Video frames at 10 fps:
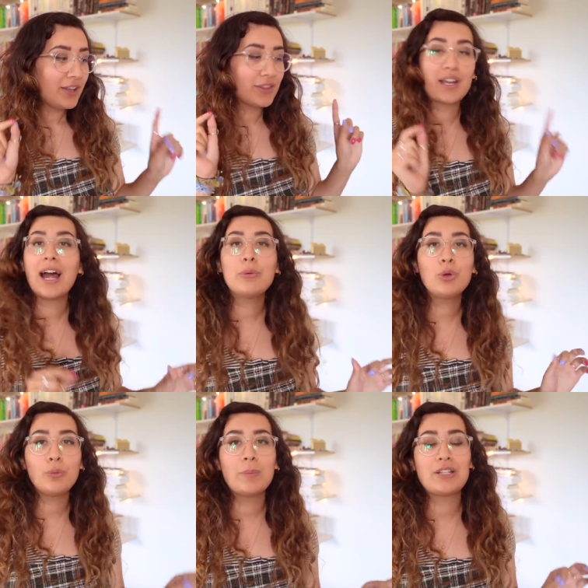that I
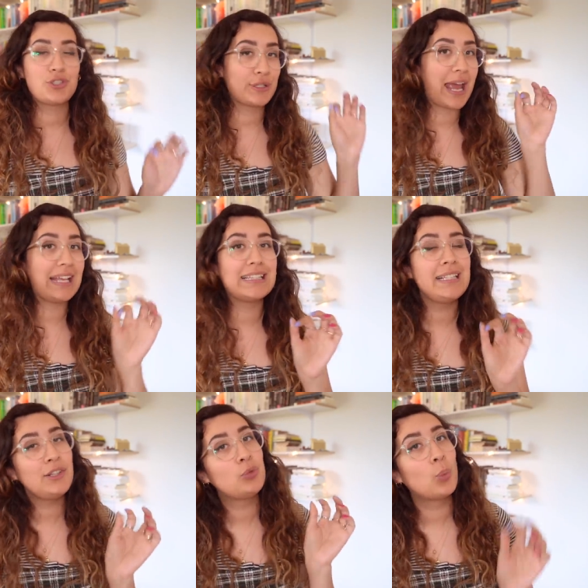will mention at
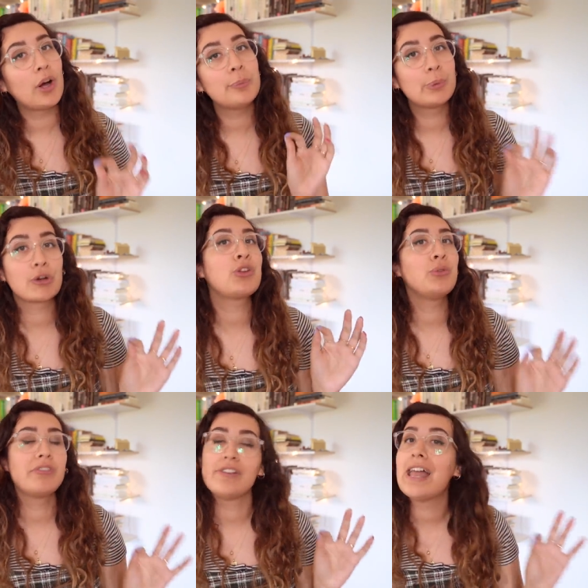least one book
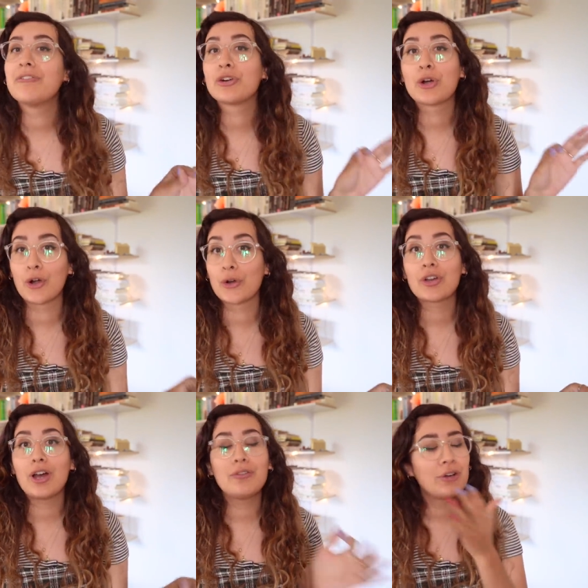you've never heard
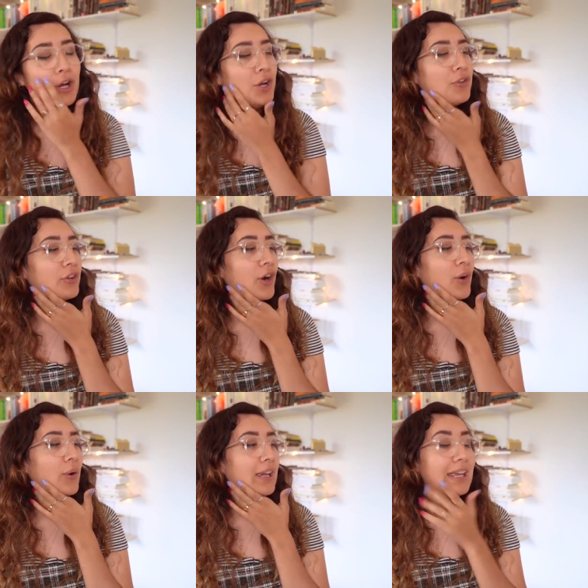of.
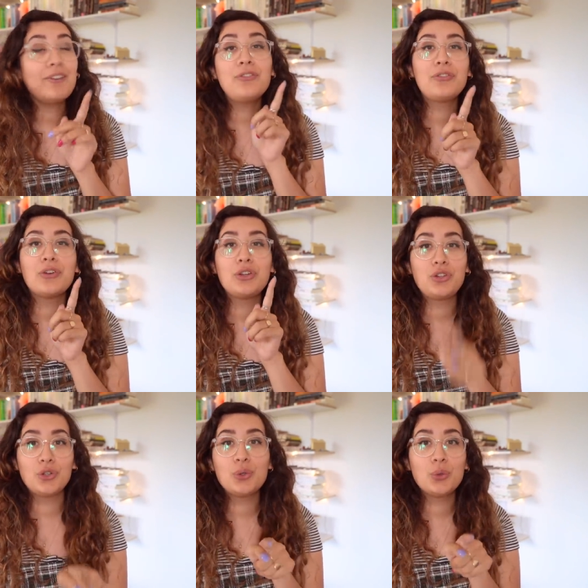So if
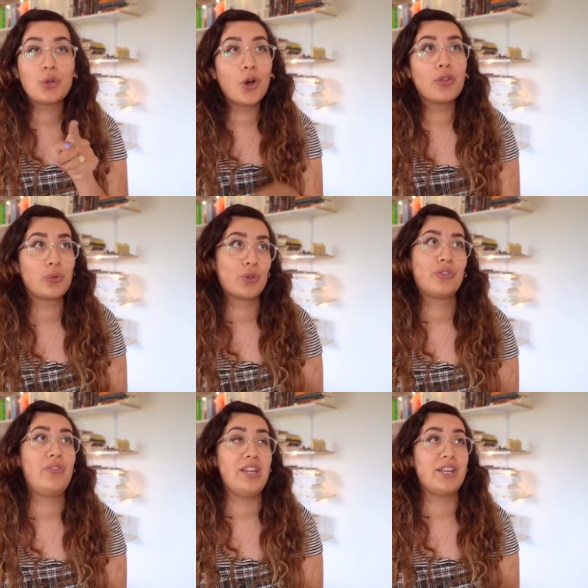you go through this
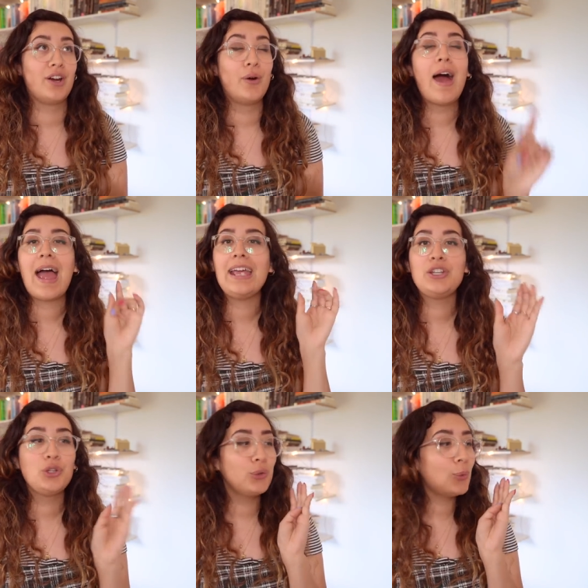video and
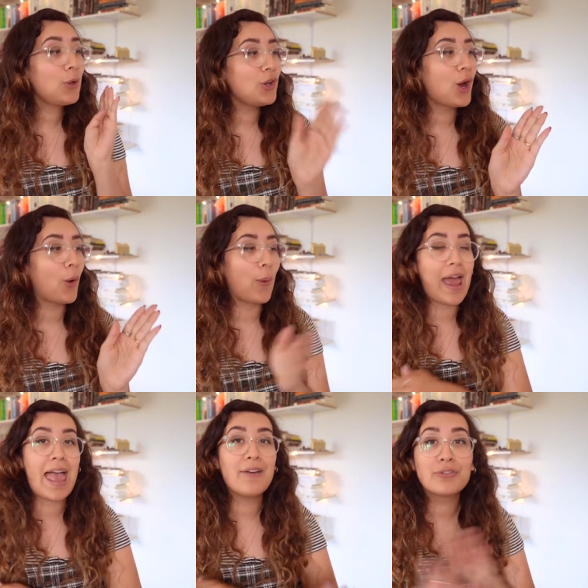you know
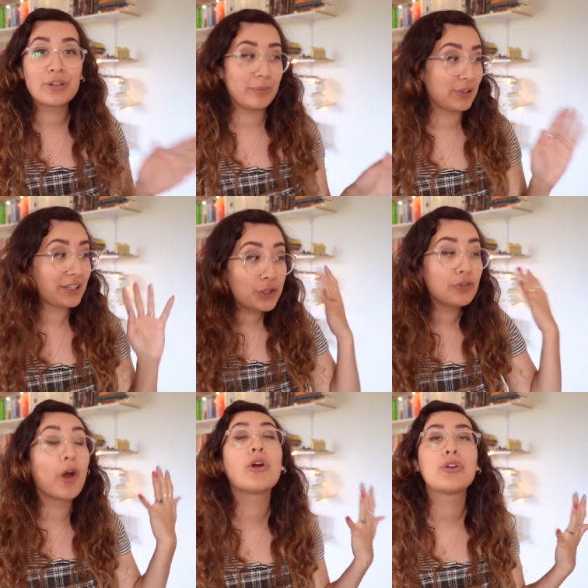every, like you've
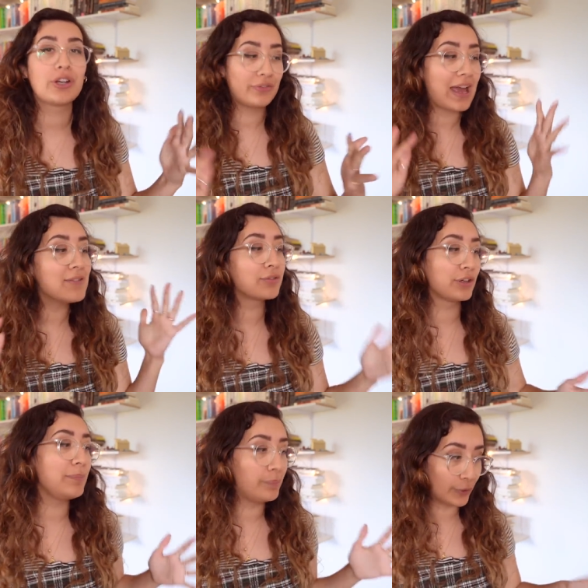heard of
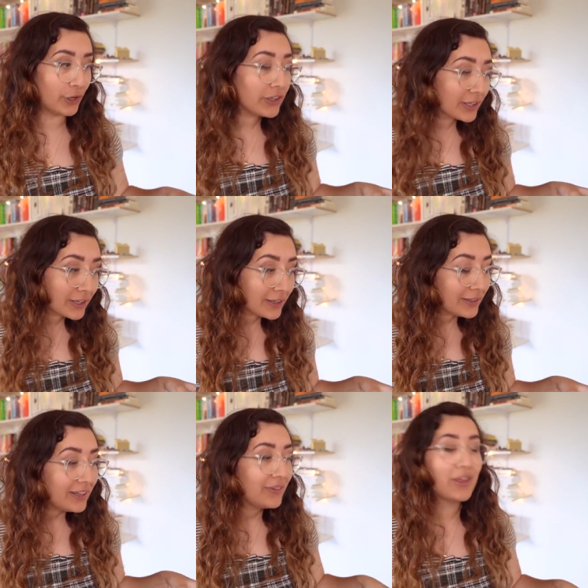every book
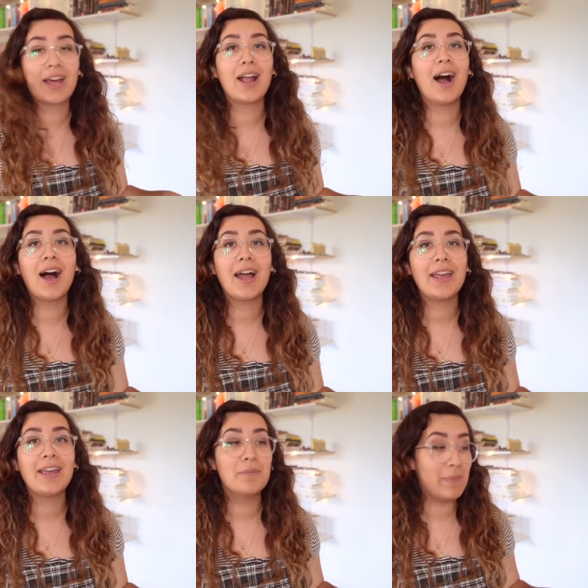that
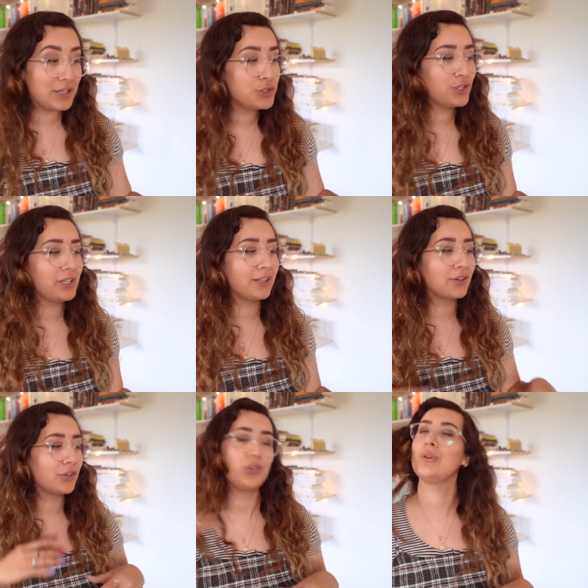I mention here,
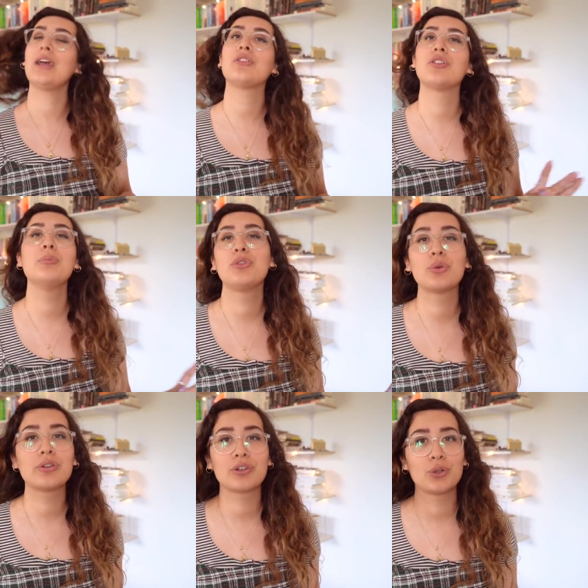you get some
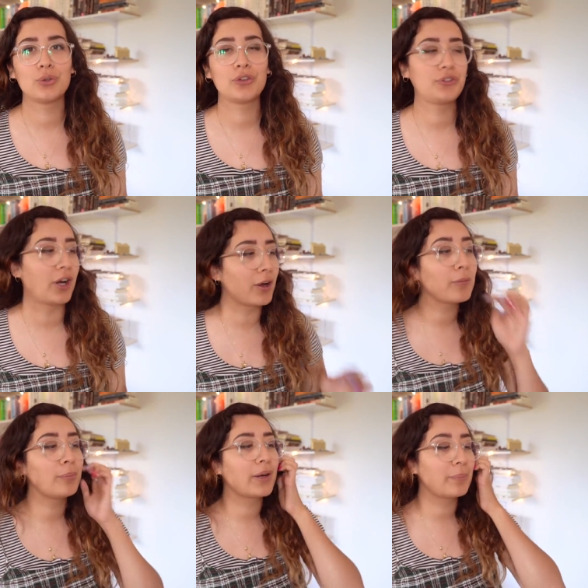sort of a gold star,
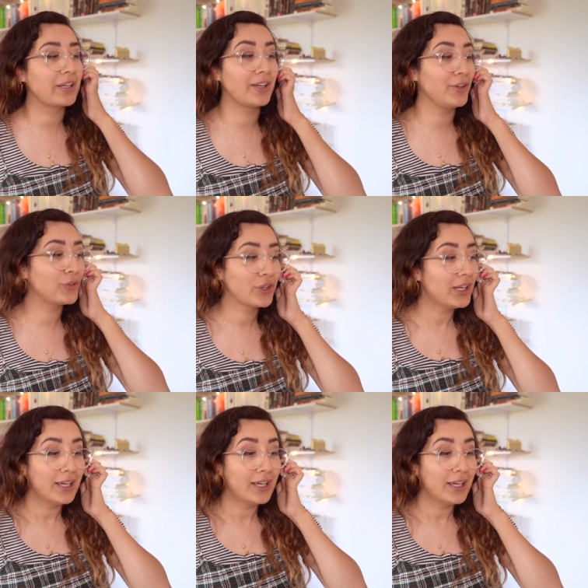but because